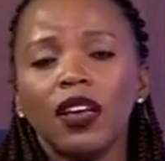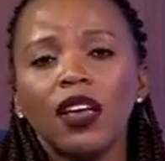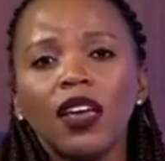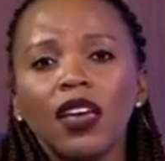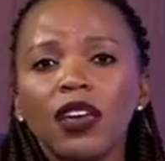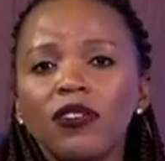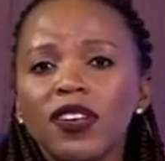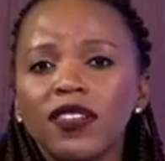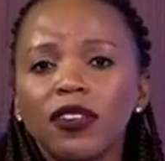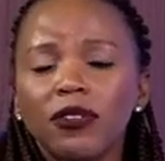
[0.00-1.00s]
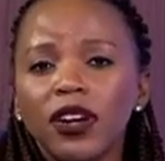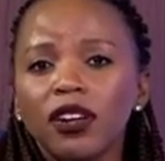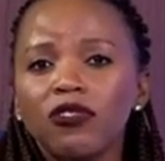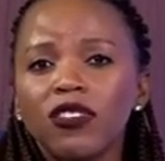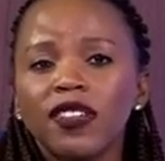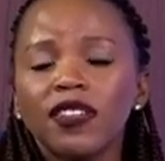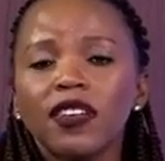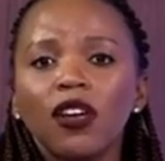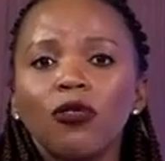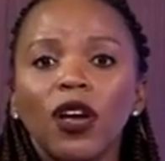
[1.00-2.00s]
increase in credit risk,
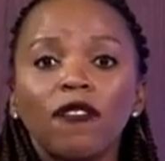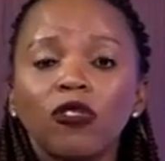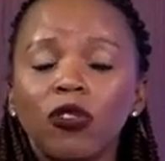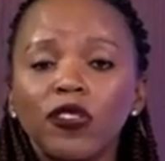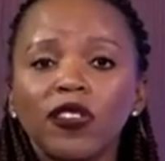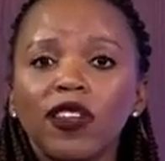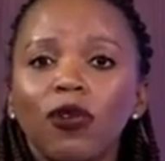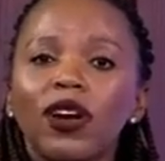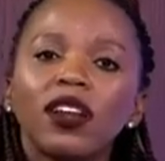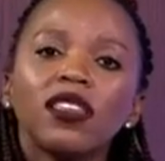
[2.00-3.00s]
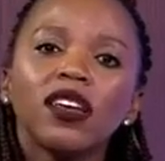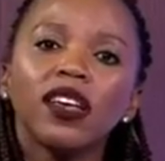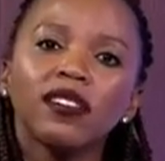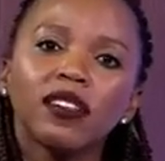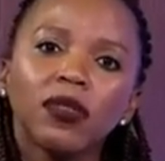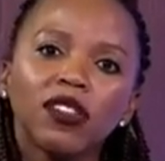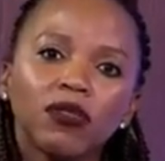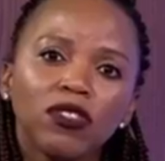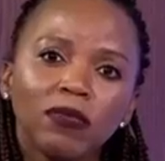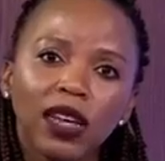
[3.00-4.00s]
we have to also say what are the estimates
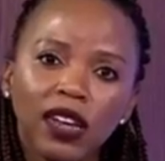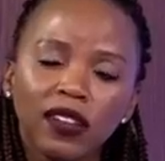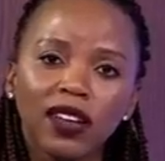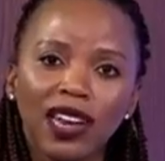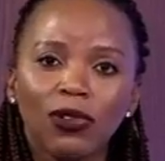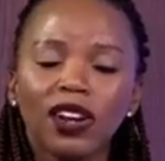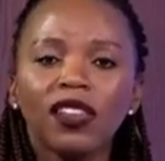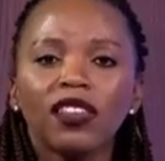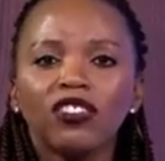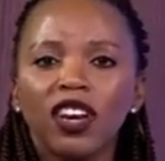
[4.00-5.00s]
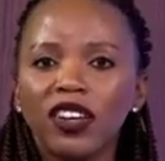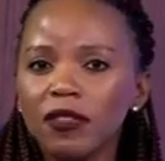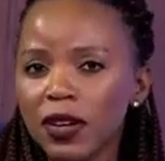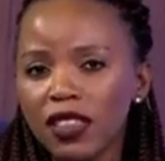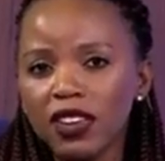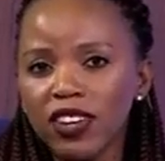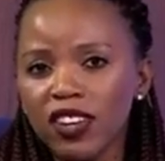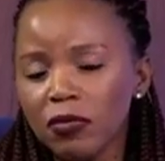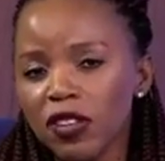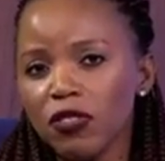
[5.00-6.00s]
we've made and what are the
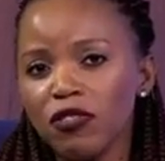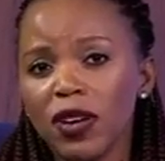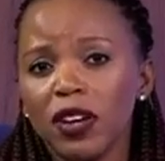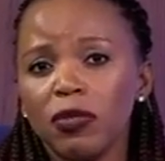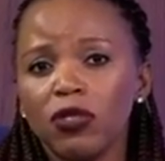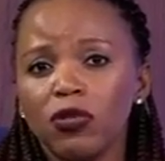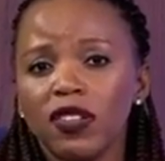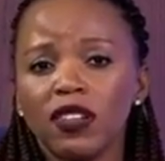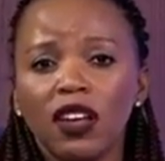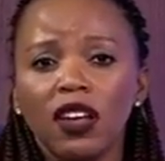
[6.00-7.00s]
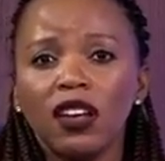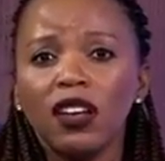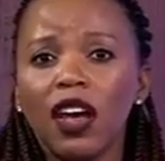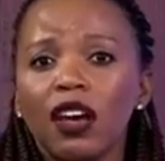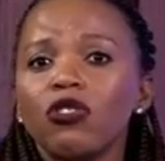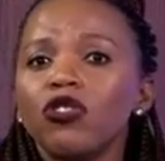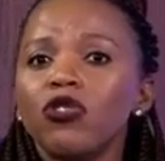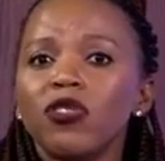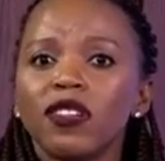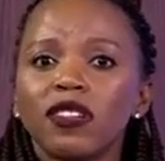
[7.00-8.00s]
judgments we've made, because I could
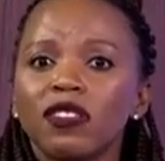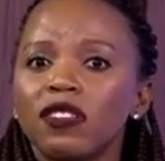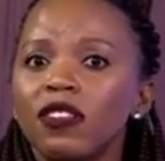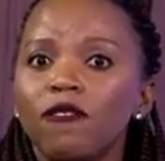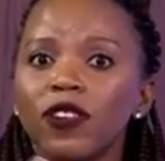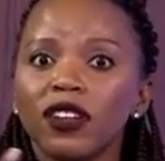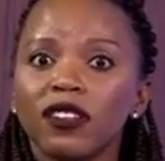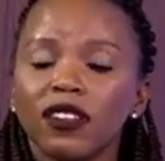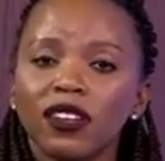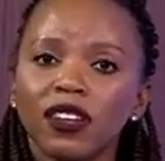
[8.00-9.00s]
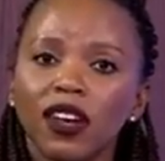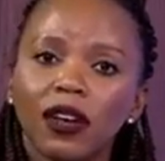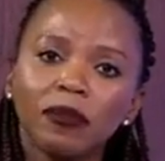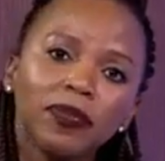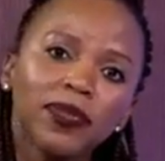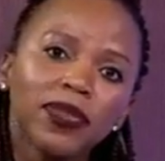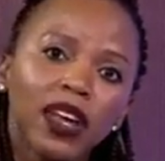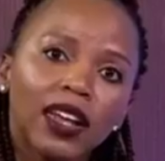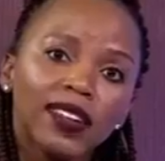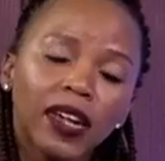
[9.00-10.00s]
use different
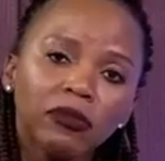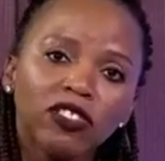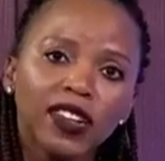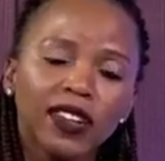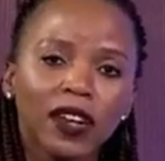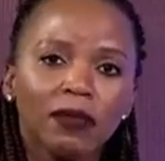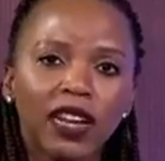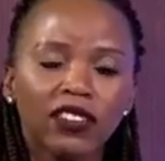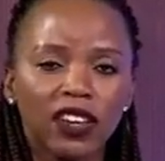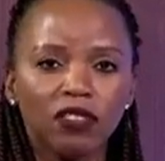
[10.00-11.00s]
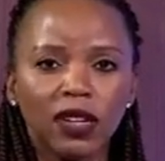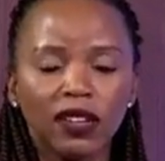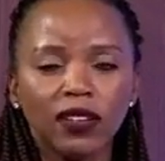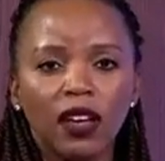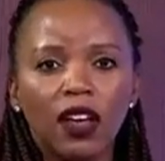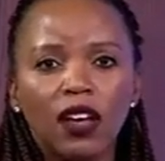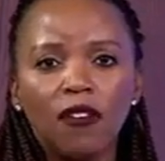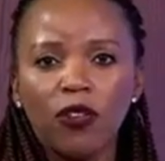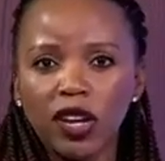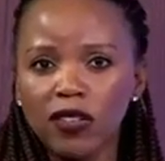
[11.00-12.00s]
assumptions in my judgment.
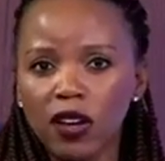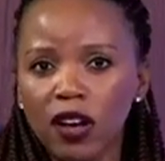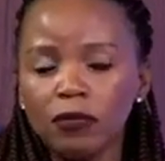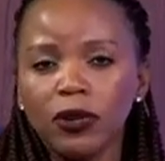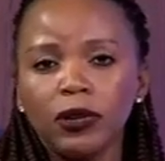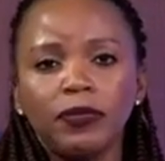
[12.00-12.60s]
For example,